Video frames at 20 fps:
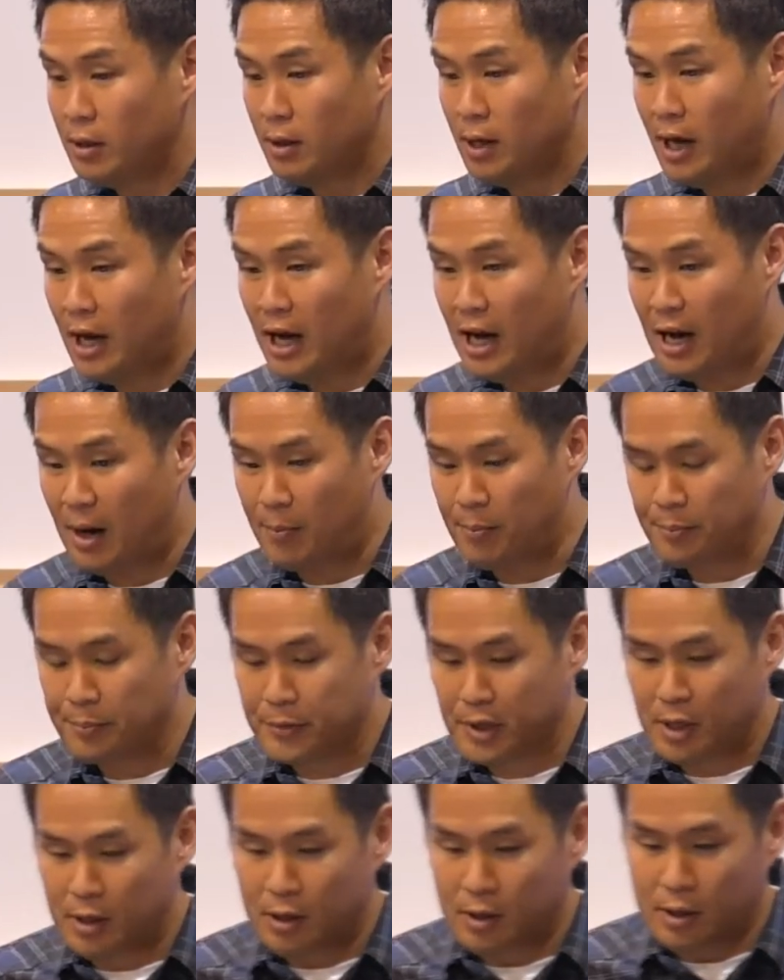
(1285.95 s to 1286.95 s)
Um,
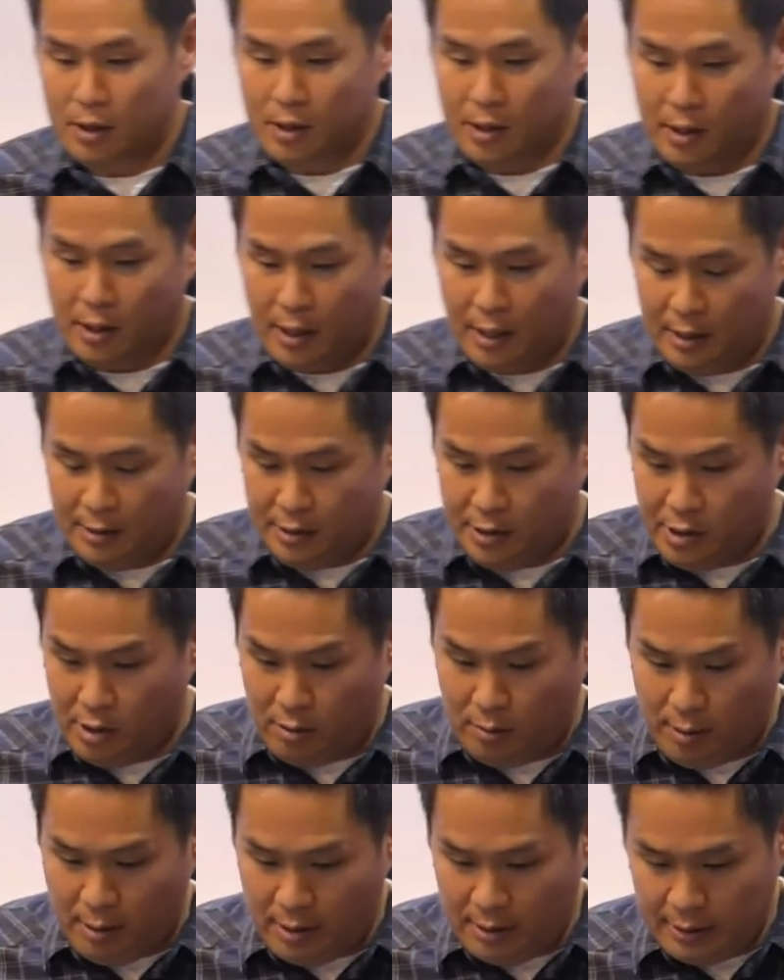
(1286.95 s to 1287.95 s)
you know,
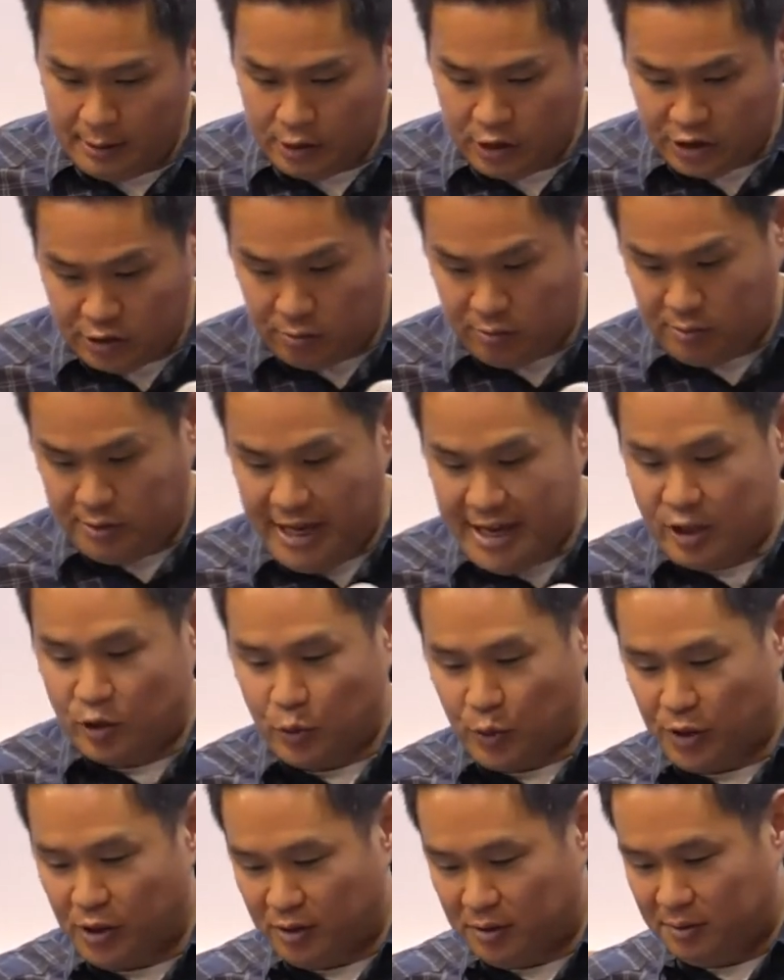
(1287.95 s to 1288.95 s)

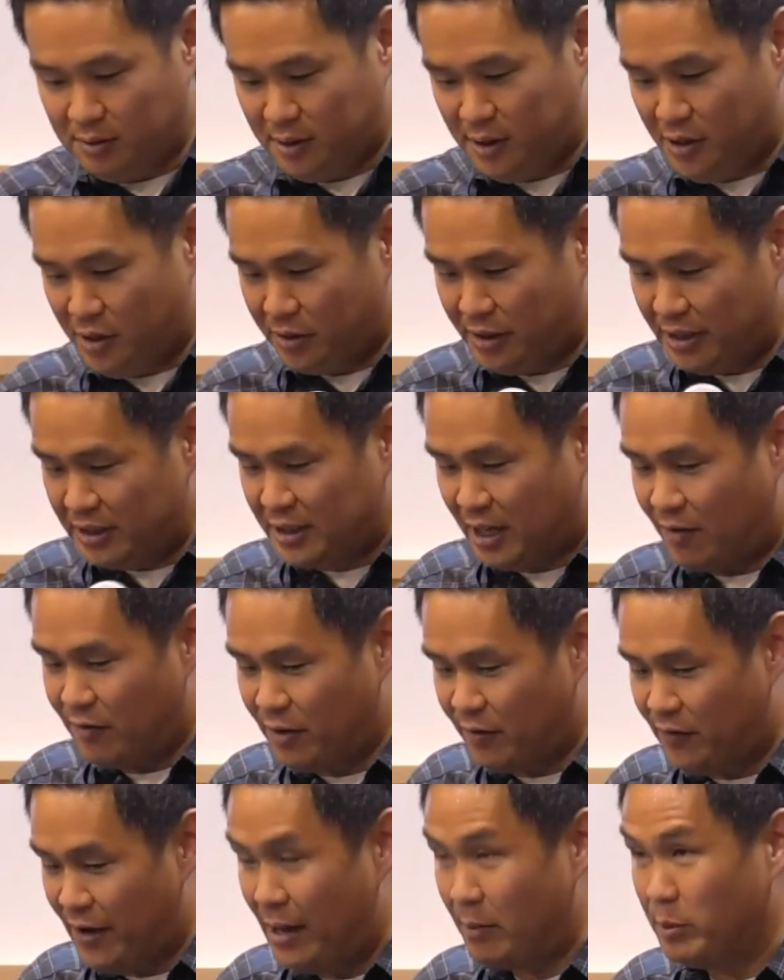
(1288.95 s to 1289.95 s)
Israel, you know, this
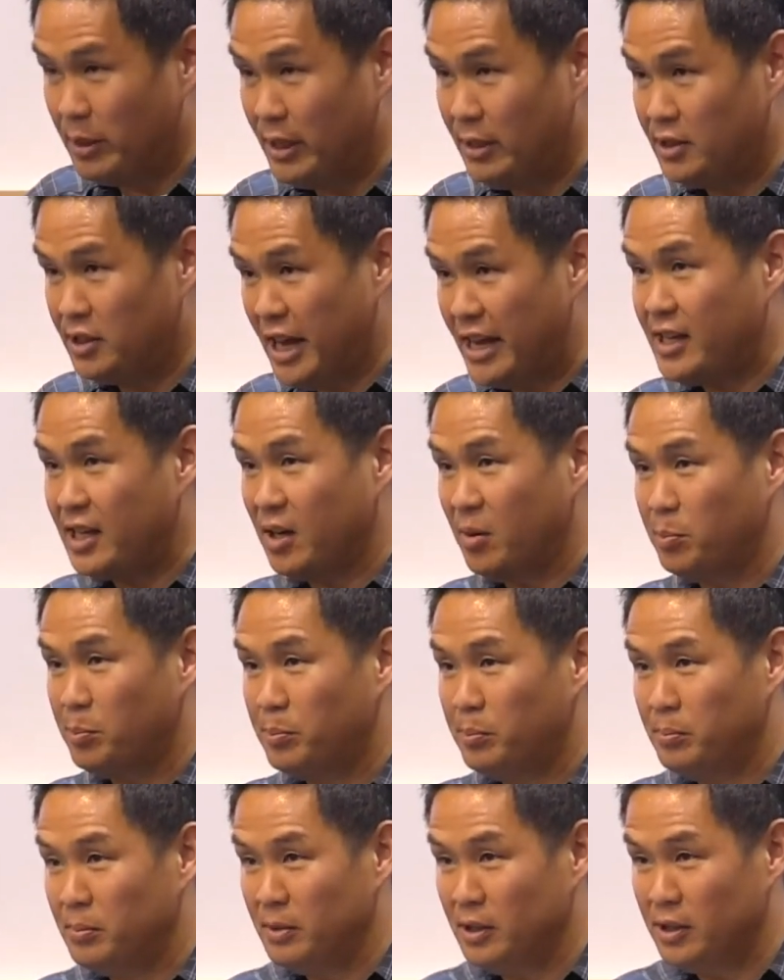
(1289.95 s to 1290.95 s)
covenant family, Jacob,
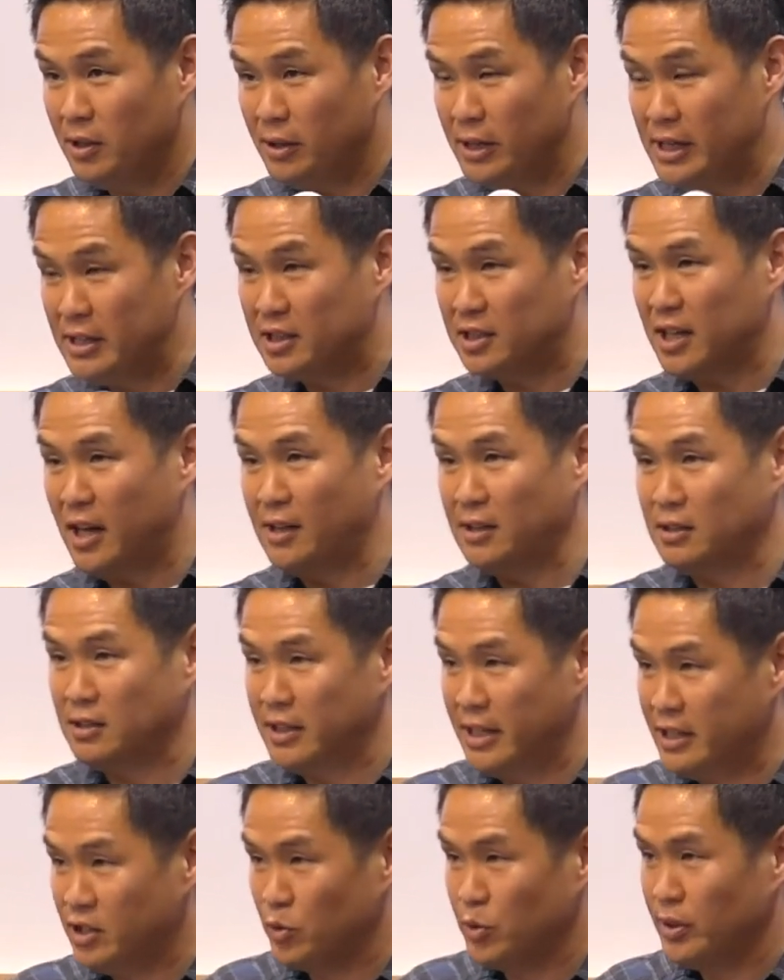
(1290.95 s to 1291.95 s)
you know, his sons,
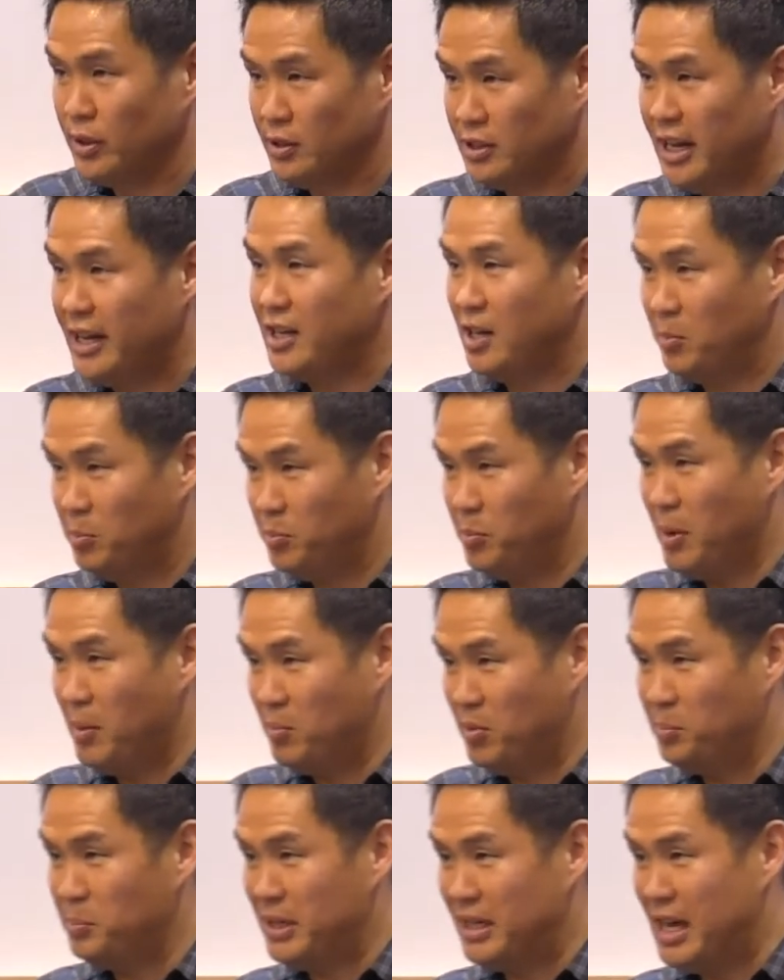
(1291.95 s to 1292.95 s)
Israel, Jacob,
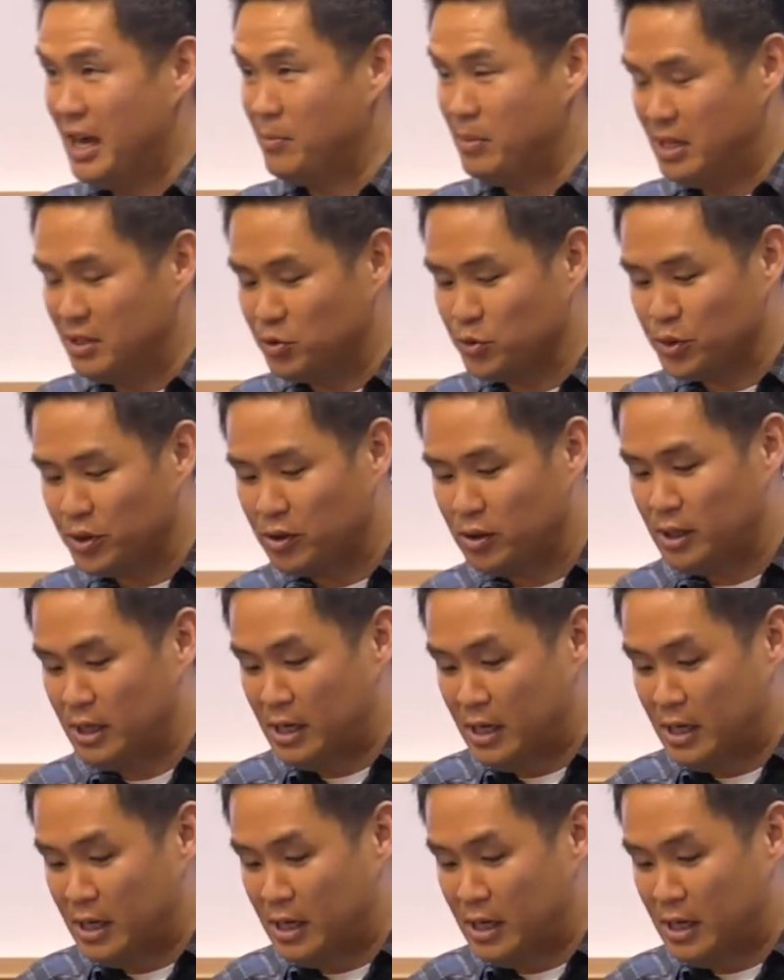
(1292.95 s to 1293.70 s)
remember, became Israel.